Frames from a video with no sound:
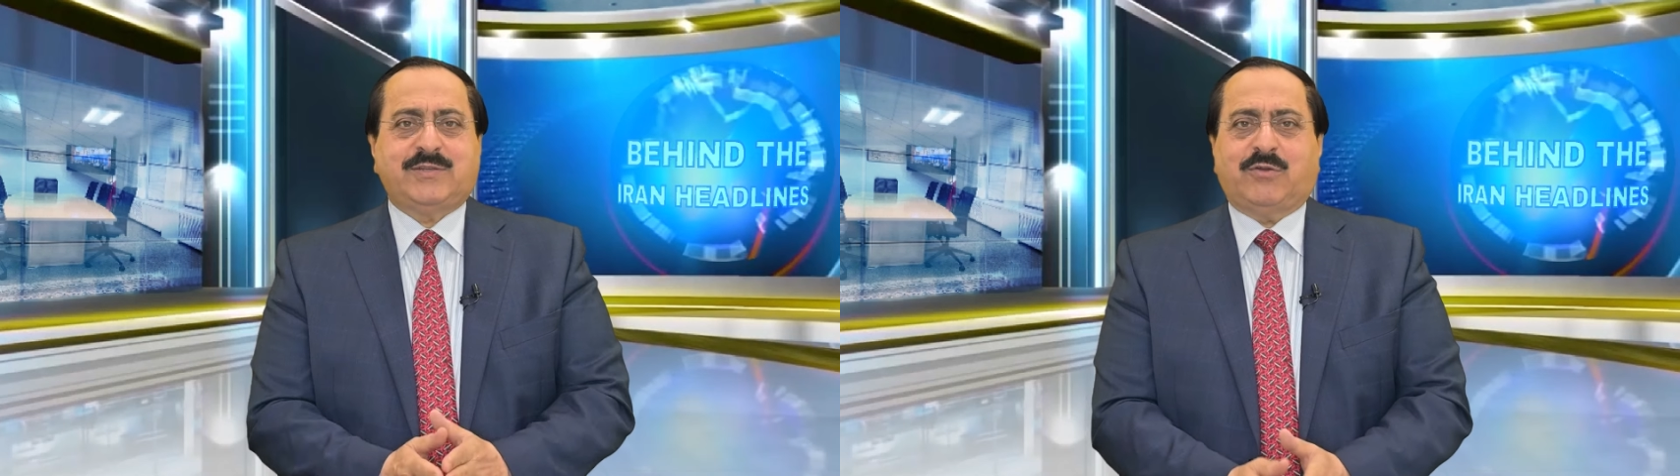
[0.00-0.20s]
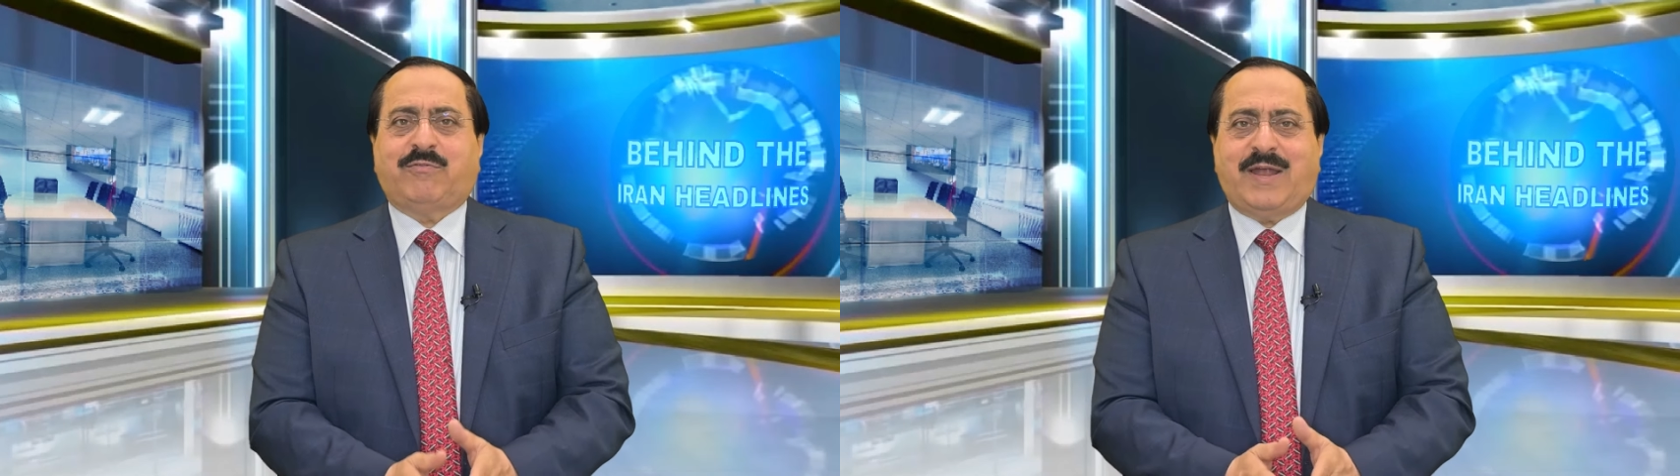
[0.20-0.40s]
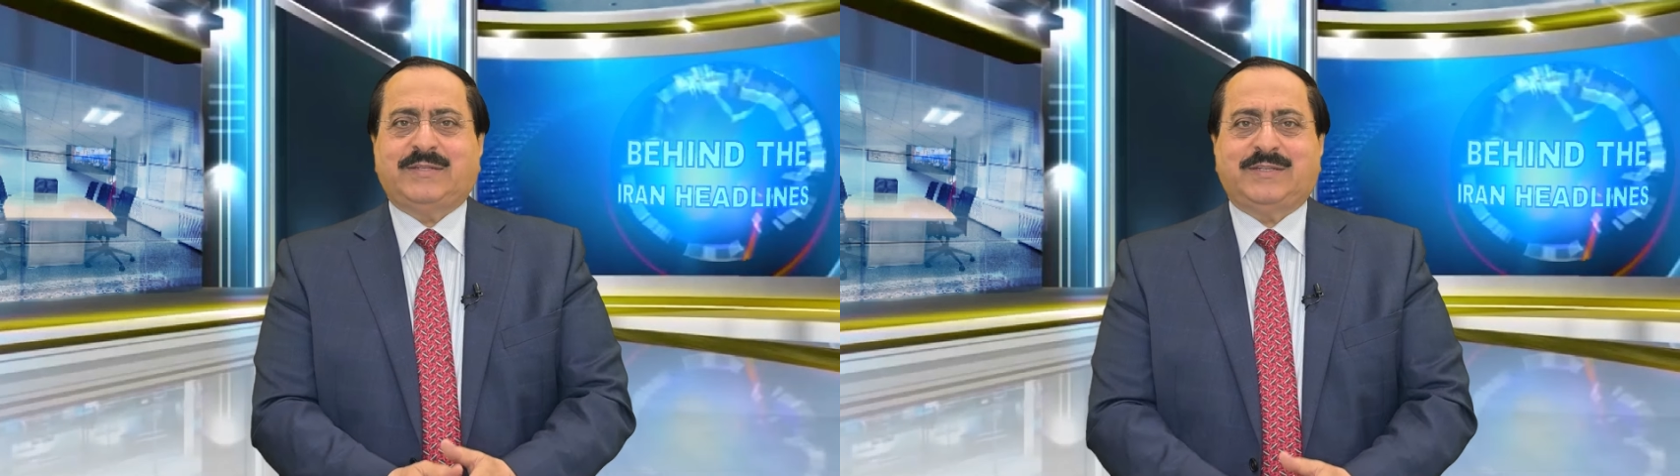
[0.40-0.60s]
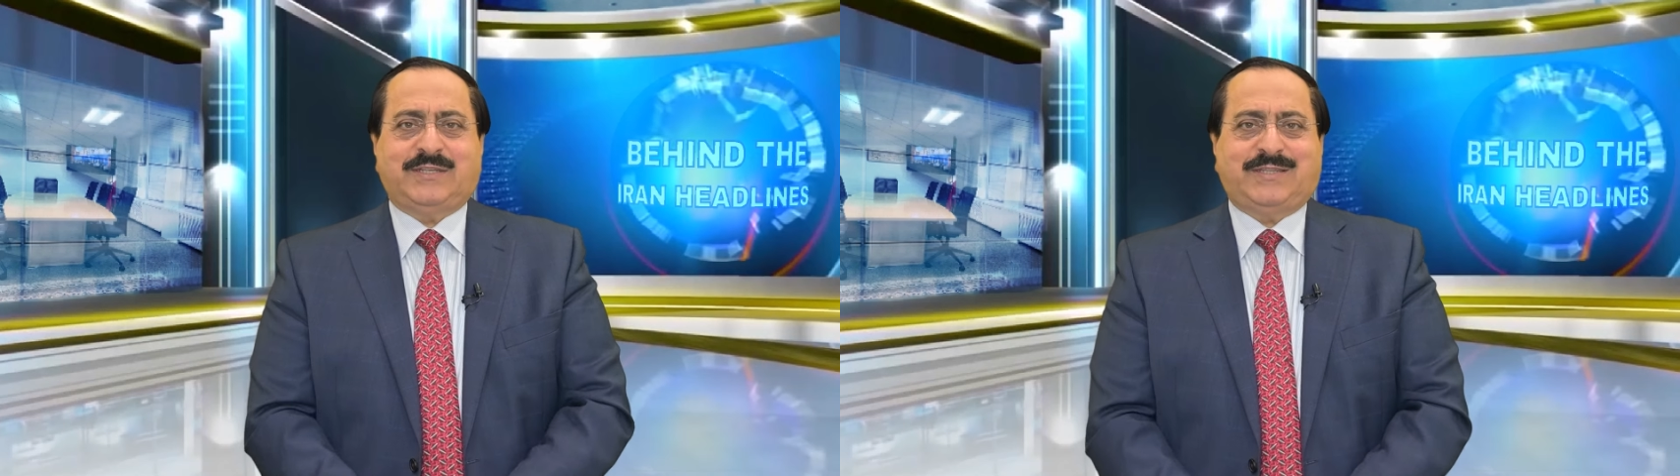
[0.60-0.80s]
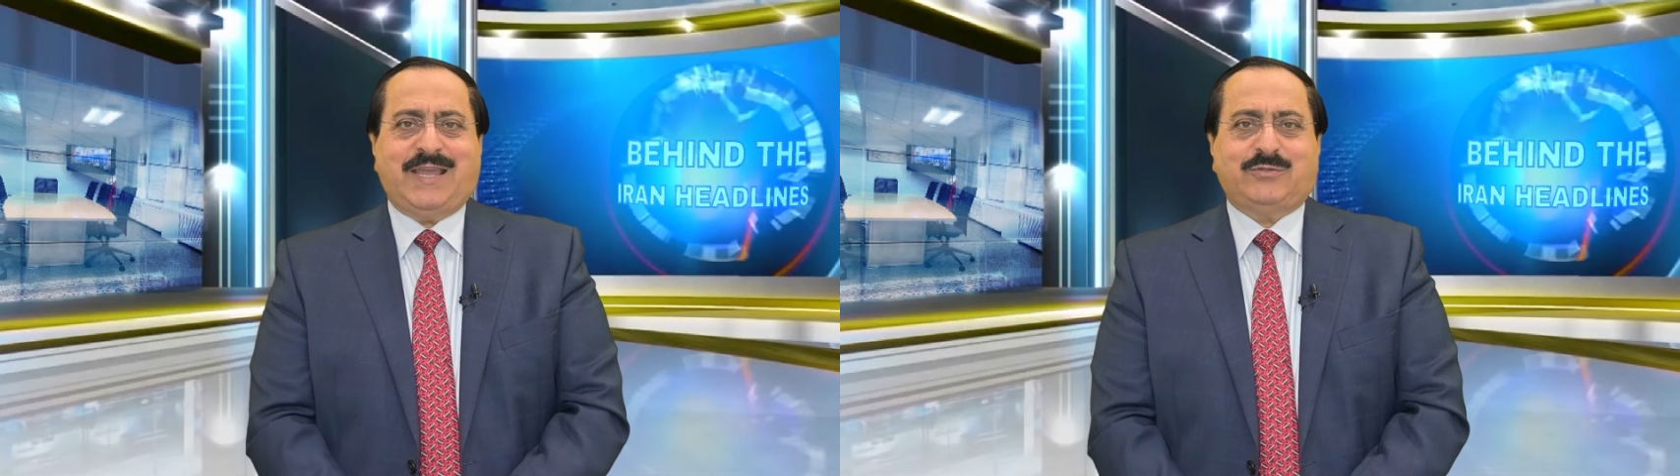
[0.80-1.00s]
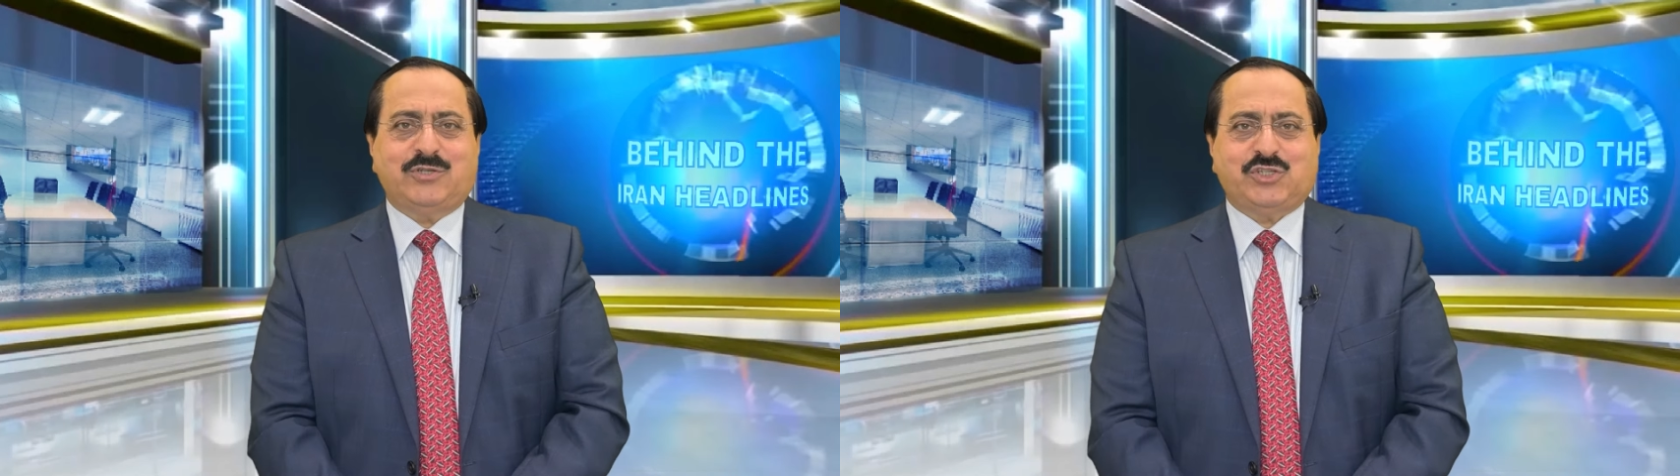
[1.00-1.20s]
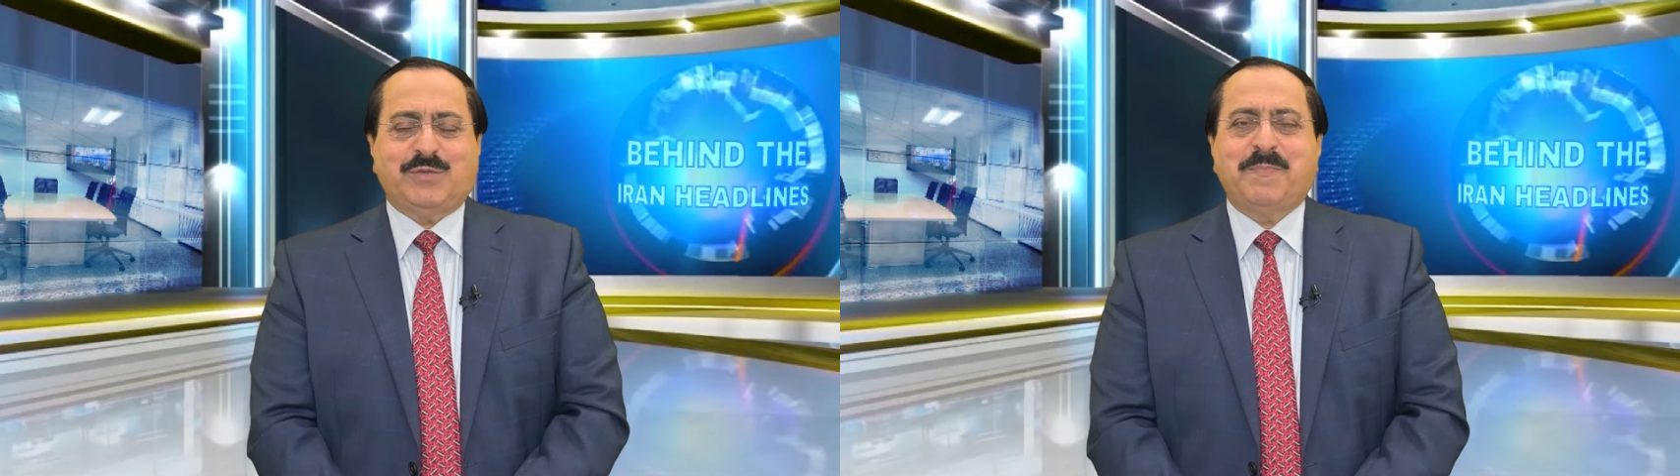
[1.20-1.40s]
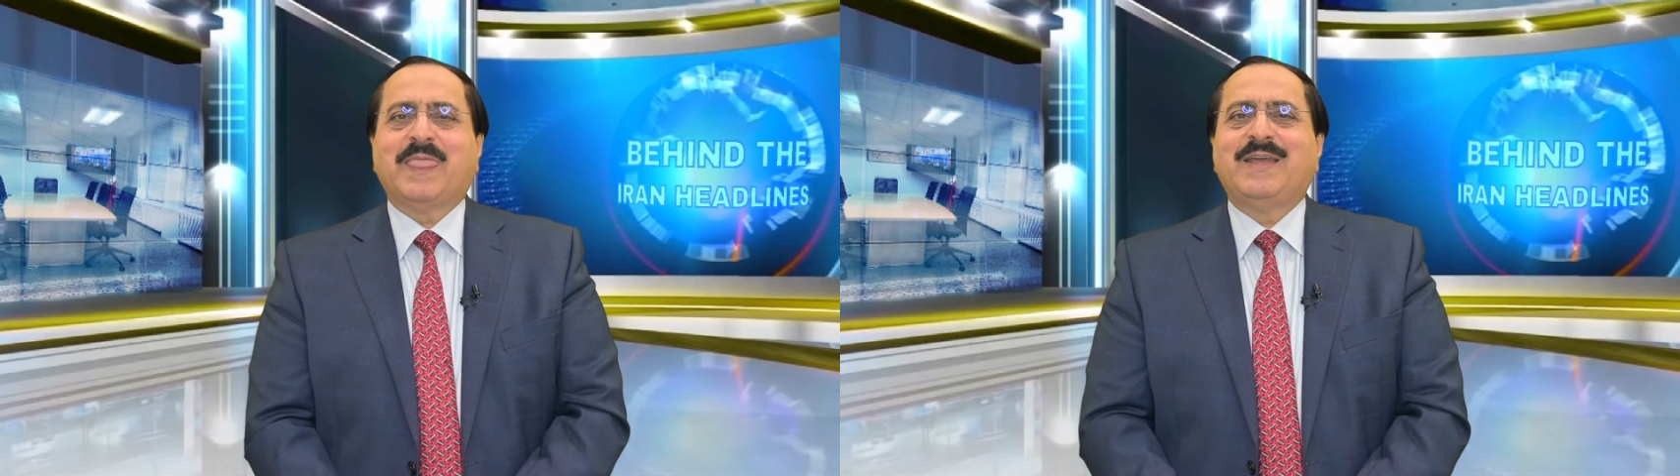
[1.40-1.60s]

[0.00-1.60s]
theocratic dictatorship,